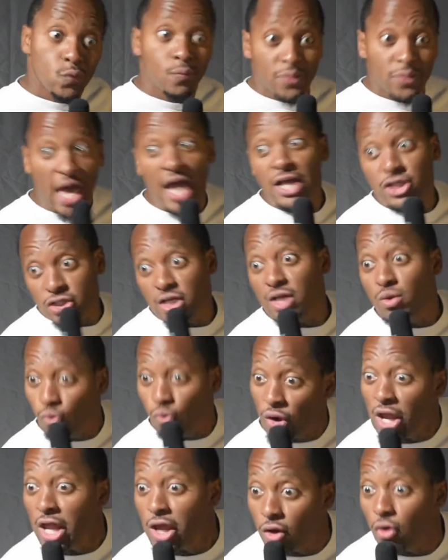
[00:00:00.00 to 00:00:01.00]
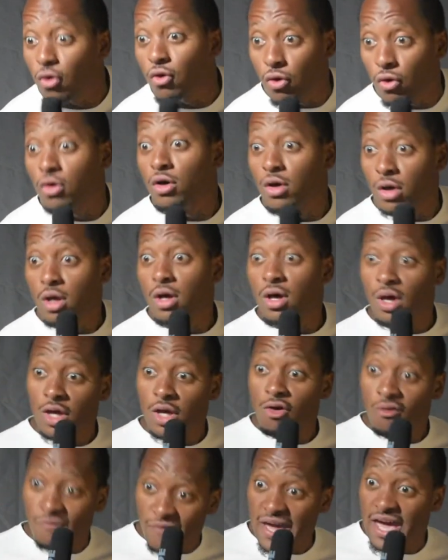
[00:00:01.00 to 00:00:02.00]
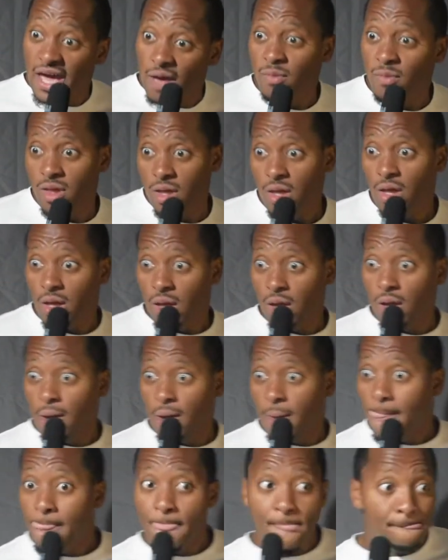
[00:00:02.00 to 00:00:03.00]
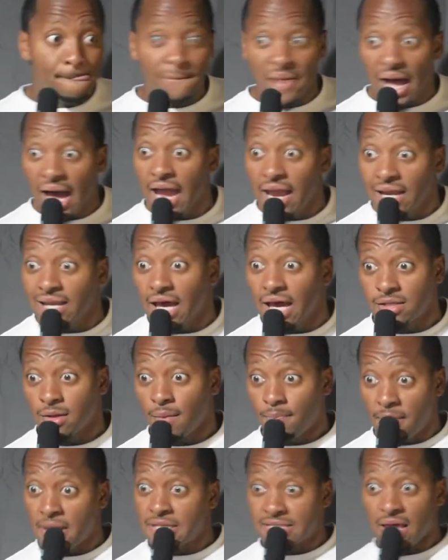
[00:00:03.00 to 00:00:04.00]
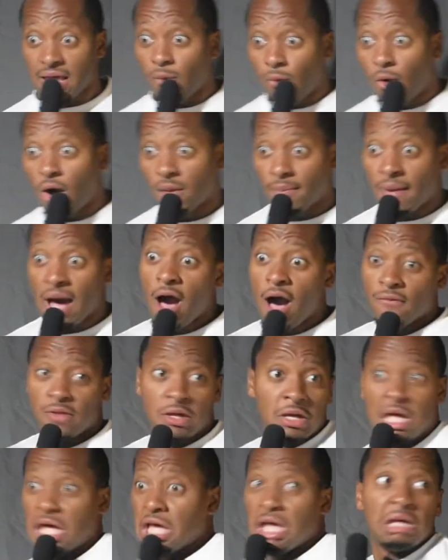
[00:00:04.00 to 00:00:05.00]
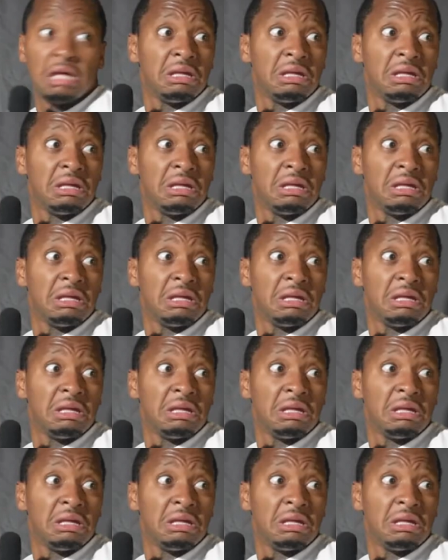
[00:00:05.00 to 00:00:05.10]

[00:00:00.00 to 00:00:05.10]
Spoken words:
That shit real. You feel me? I ain't like the bitch that walked by the